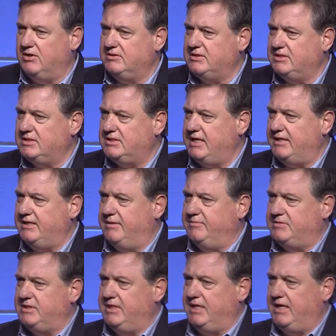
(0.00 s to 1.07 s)
to send them
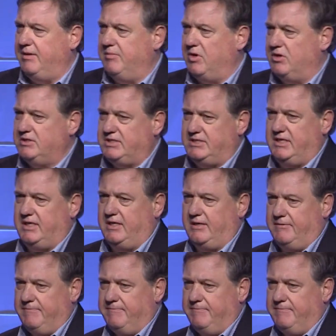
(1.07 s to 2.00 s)
to the MRC.